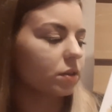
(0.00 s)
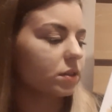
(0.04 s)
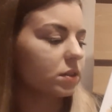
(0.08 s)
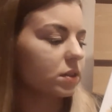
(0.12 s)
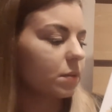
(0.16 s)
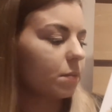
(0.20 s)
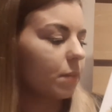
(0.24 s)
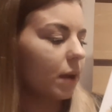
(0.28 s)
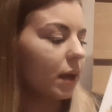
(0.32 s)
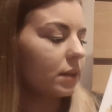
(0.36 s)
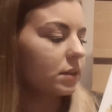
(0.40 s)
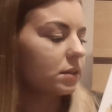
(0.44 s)
the
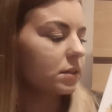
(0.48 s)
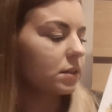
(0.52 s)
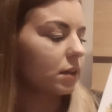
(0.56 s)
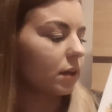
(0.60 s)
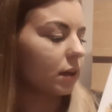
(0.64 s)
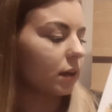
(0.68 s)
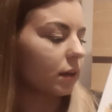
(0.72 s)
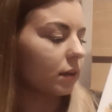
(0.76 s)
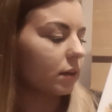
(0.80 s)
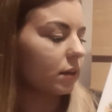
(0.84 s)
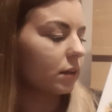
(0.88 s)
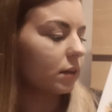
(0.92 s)

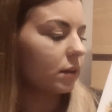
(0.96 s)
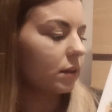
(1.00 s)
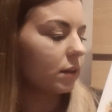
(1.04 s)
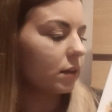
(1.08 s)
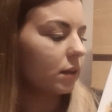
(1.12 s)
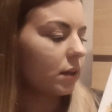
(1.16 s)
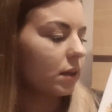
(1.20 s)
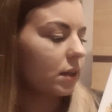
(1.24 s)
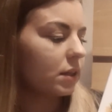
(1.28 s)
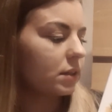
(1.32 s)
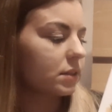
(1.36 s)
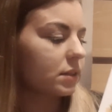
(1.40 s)
matter?"
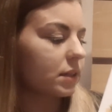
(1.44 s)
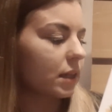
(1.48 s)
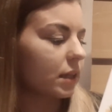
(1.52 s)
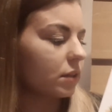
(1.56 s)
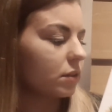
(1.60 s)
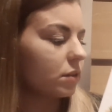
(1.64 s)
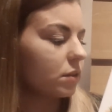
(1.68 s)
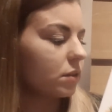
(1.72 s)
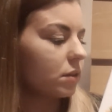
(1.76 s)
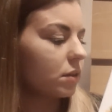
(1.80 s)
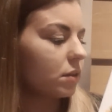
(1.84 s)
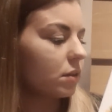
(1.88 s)
said
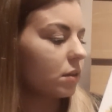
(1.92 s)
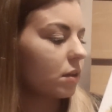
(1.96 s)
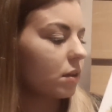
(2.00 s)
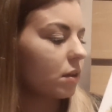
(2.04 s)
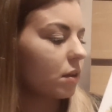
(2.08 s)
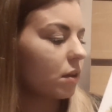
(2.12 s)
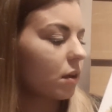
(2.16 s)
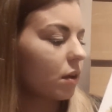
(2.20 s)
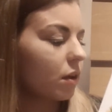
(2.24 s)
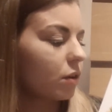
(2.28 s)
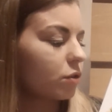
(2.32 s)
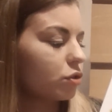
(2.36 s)

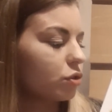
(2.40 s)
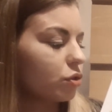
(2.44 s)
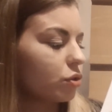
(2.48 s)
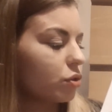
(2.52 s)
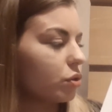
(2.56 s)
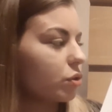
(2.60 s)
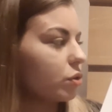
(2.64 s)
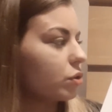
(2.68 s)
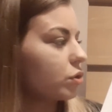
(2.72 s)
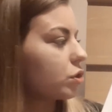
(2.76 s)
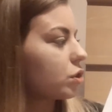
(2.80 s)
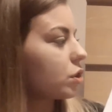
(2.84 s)

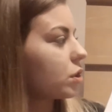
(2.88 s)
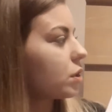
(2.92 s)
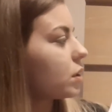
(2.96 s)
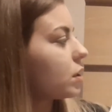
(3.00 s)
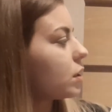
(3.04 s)
George.